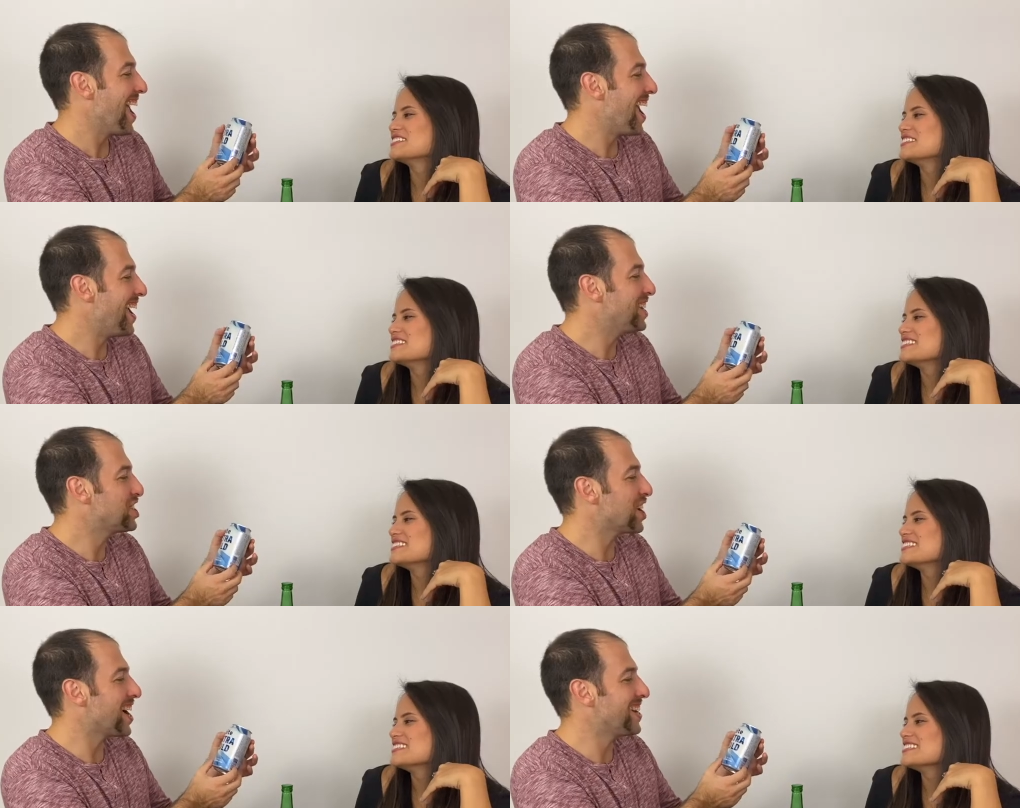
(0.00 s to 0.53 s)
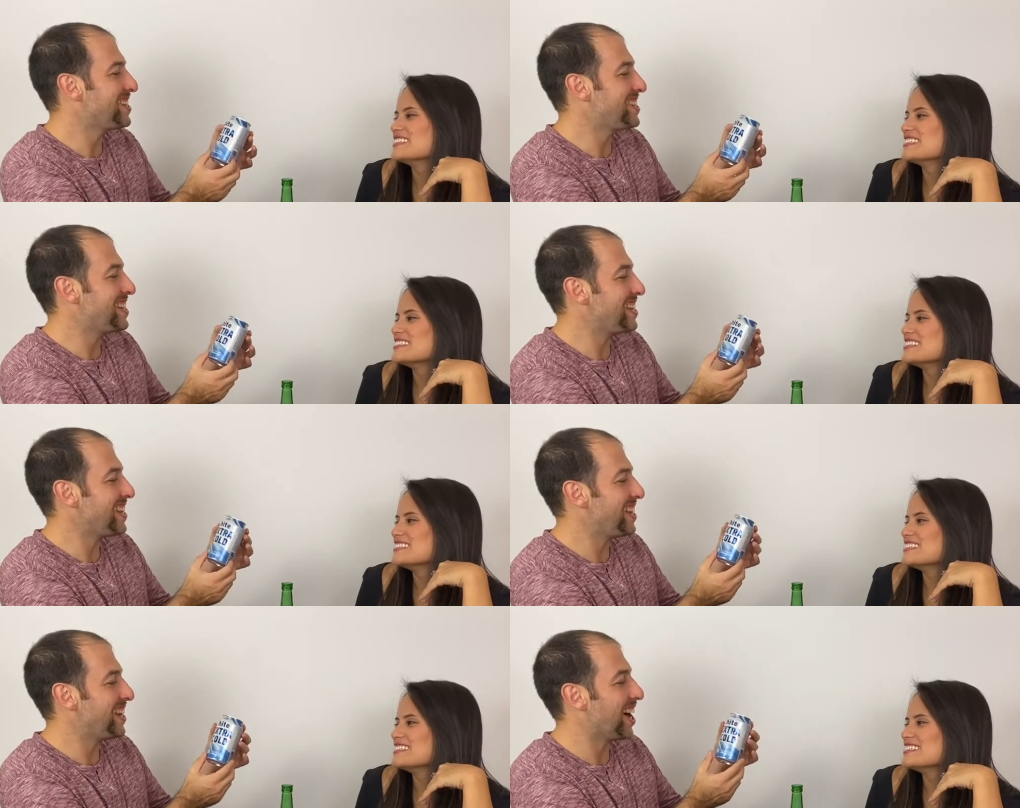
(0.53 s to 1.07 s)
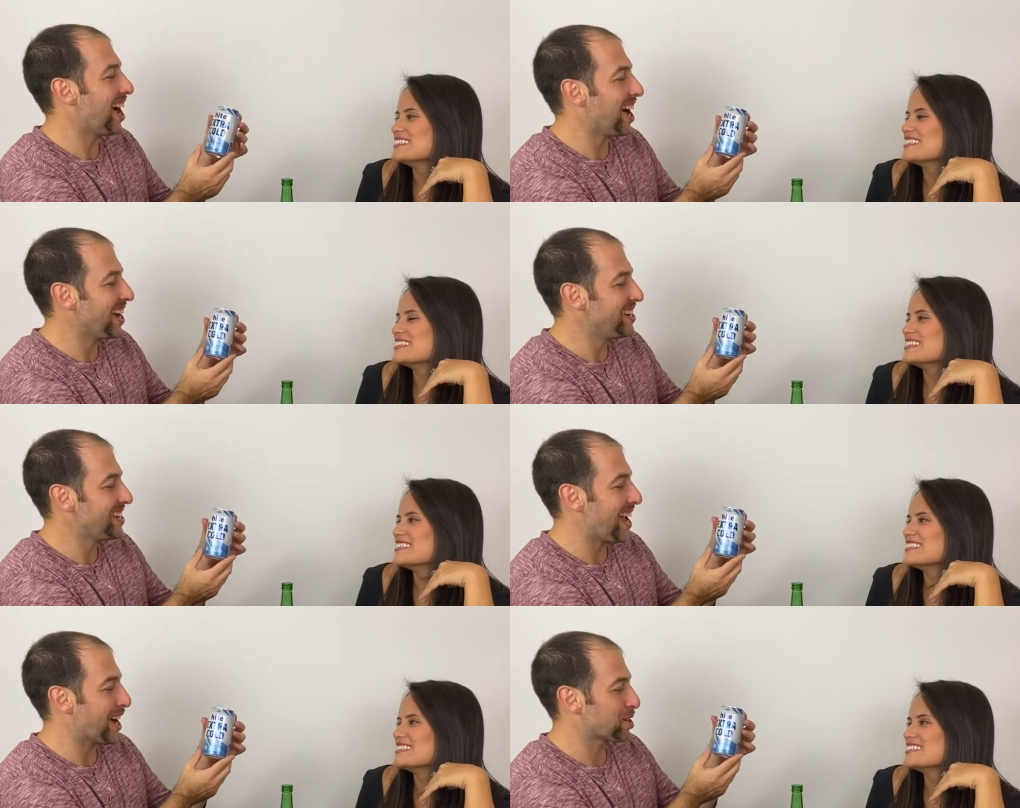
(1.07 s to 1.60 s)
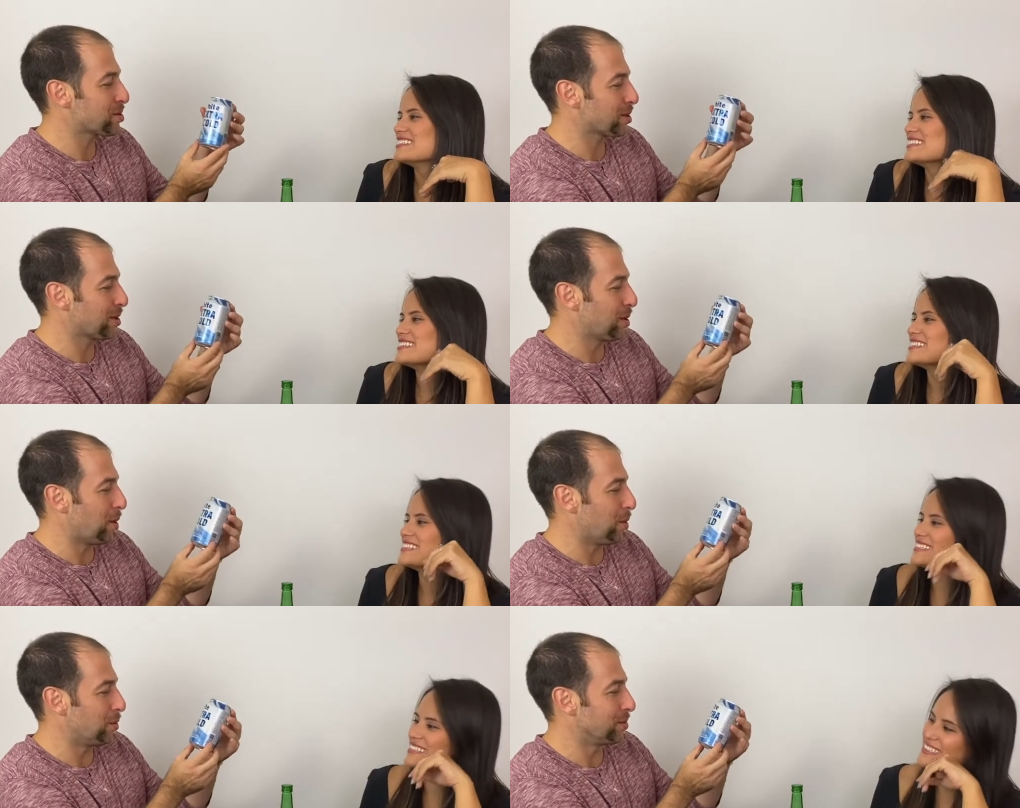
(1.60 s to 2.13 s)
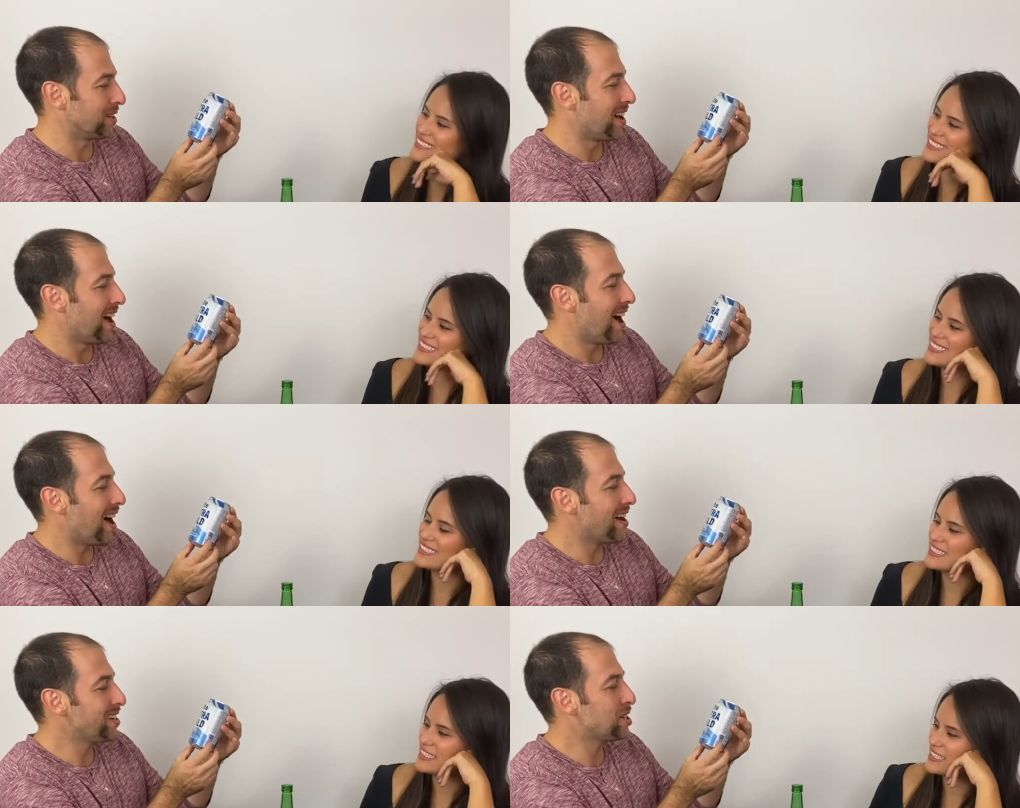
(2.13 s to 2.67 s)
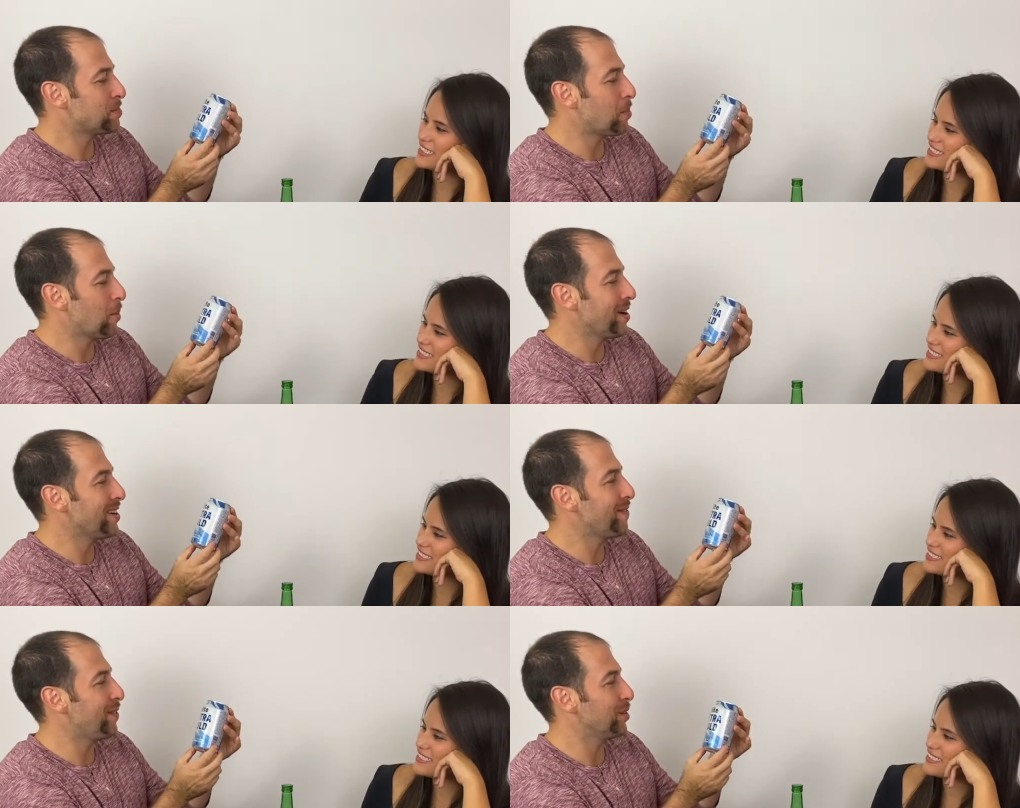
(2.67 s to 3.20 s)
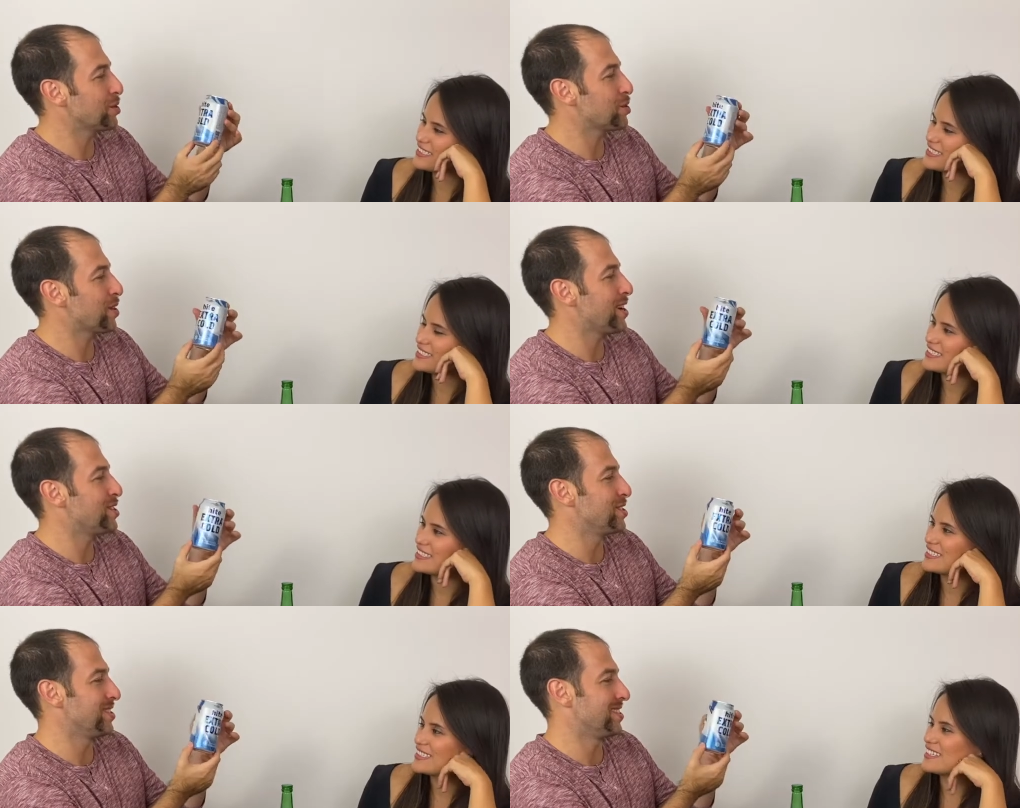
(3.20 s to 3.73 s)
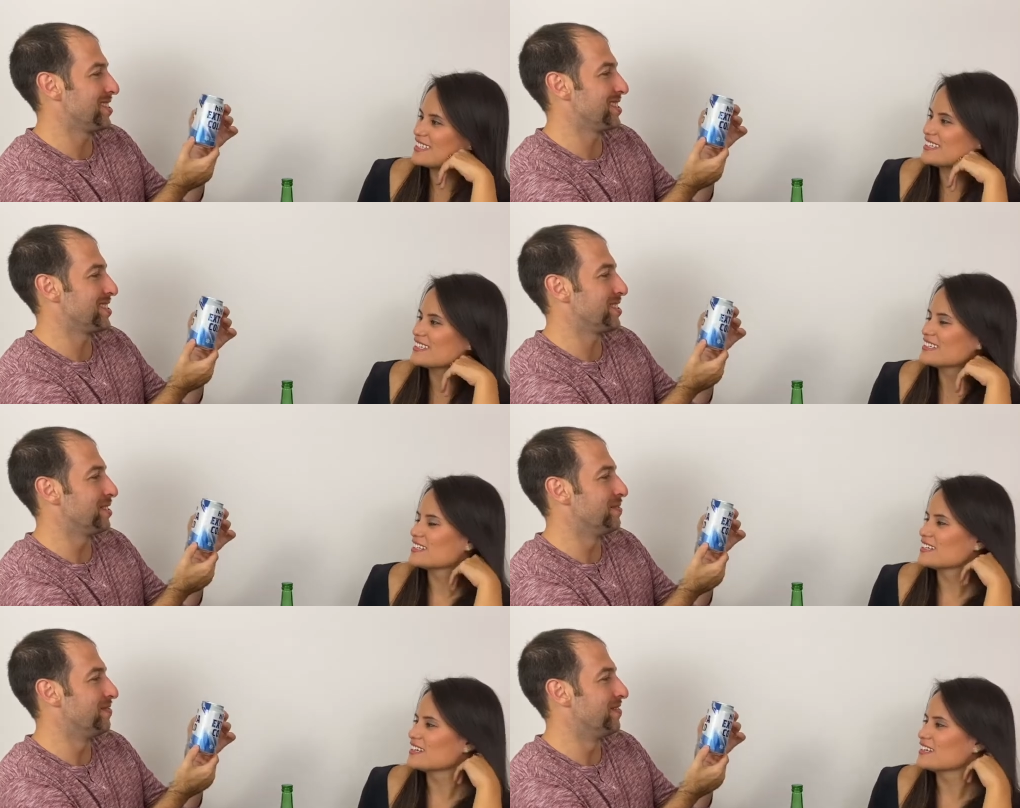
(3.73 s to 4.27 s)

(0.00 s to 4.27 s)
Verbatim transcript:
Speaker 1: H I T E, Hite extra cold. Ice point filtration system.